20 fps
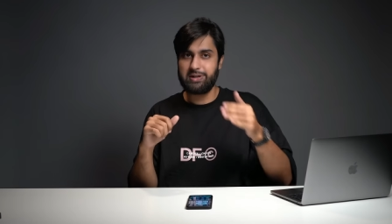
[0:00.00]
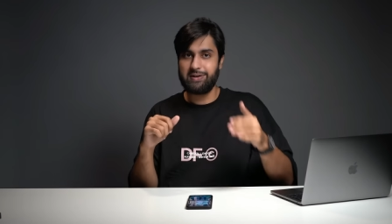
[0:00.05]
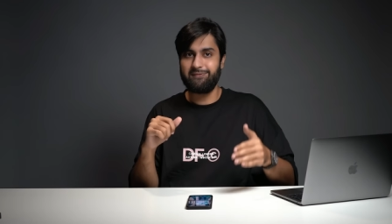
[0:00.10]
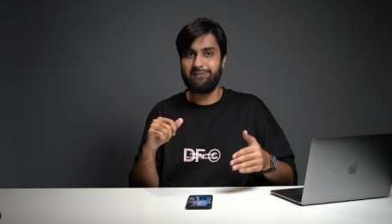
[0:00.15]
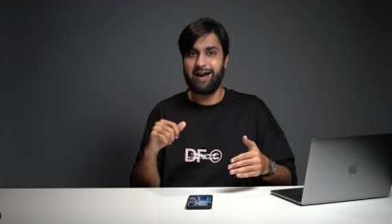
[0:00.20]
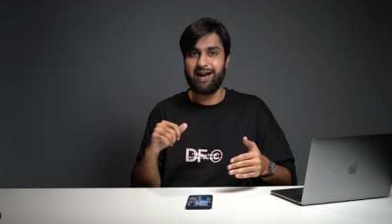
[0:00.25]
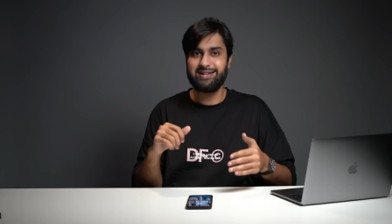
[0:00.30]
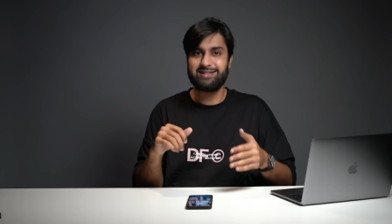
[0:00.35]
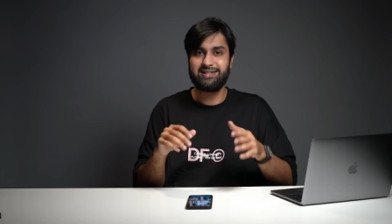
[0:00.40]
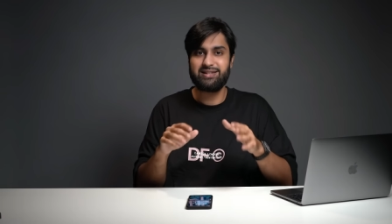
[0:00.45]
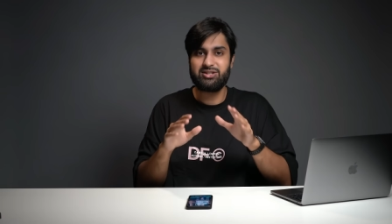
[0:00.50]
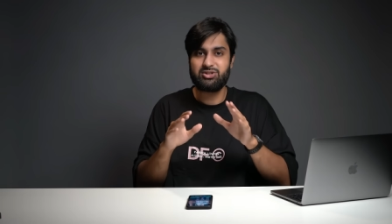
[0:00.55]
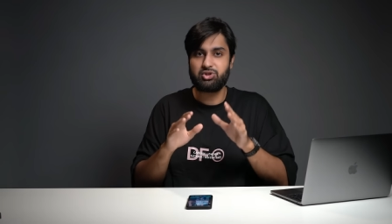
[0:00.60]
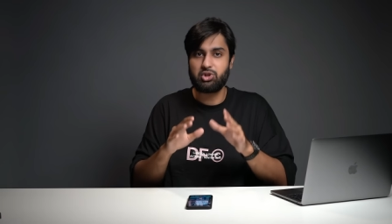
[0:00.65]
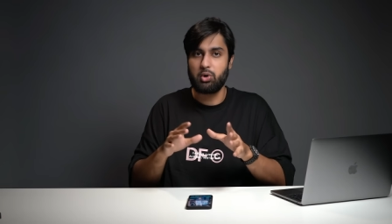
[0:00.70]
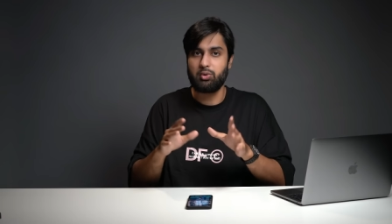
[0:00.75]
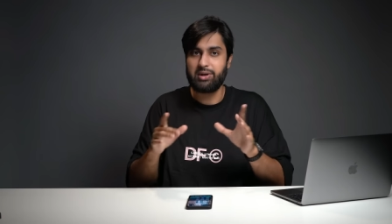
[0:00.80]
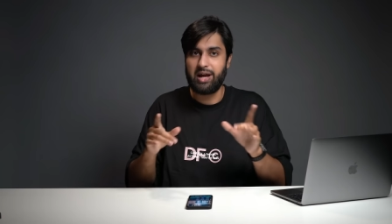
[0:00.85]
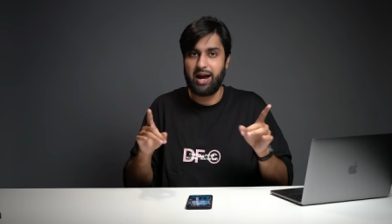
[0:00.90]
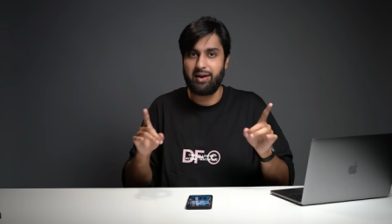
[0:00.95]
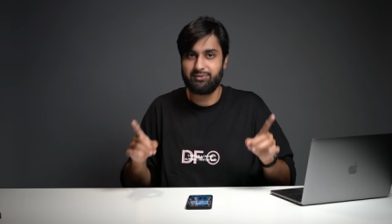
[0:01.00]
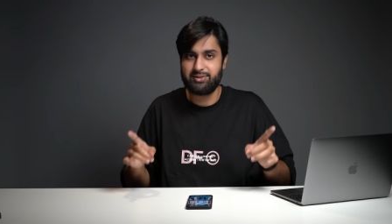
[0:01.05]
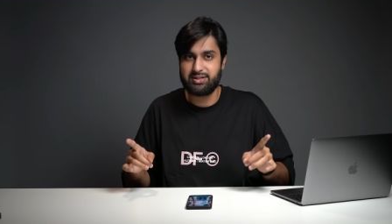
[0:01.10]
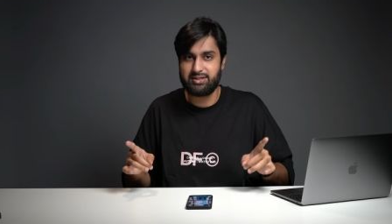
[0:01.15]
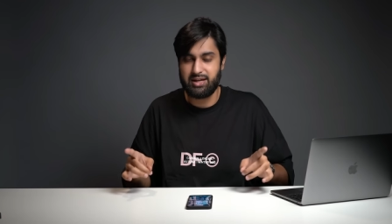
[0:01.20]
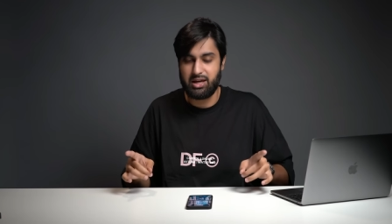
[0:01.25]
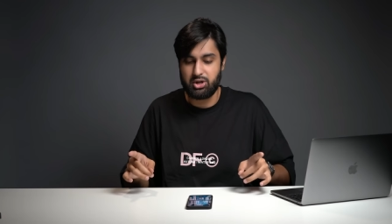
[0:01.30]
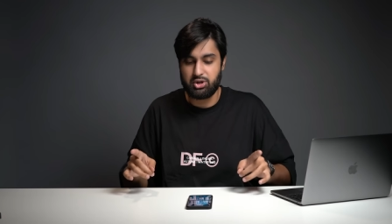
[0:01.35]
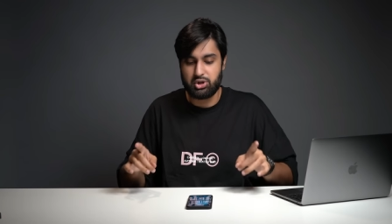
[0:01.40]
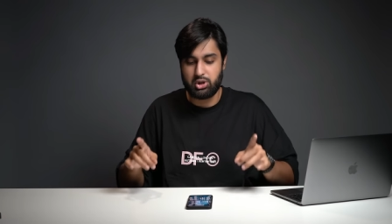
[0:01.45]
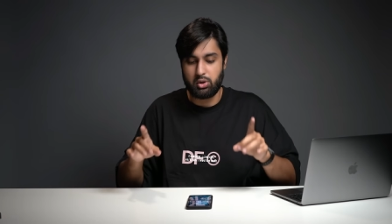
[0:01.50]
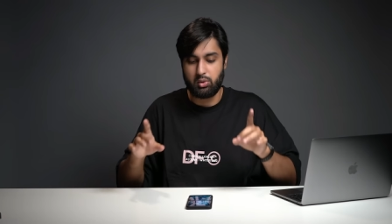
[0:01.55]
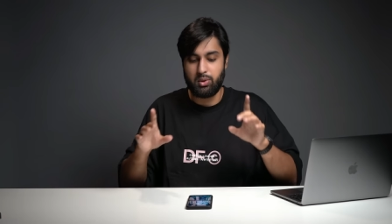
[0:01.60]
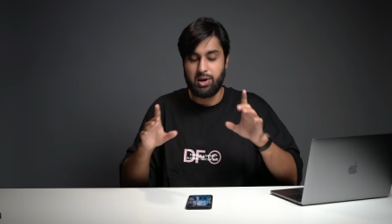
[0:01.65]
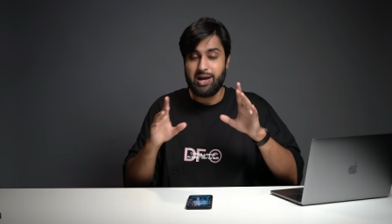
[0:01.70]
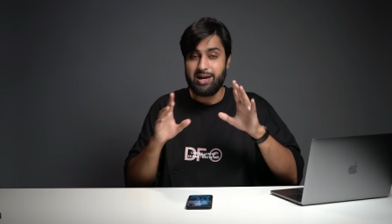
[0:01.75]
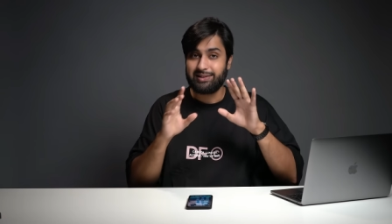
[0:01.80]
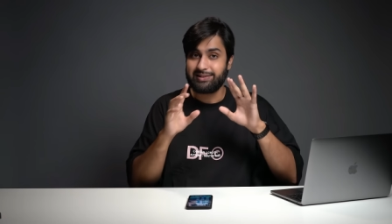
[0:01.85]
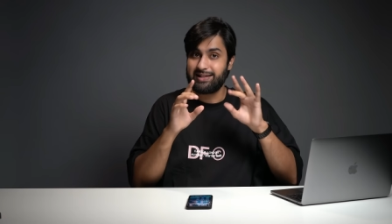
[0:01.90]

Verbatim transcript: devices don't have this issue.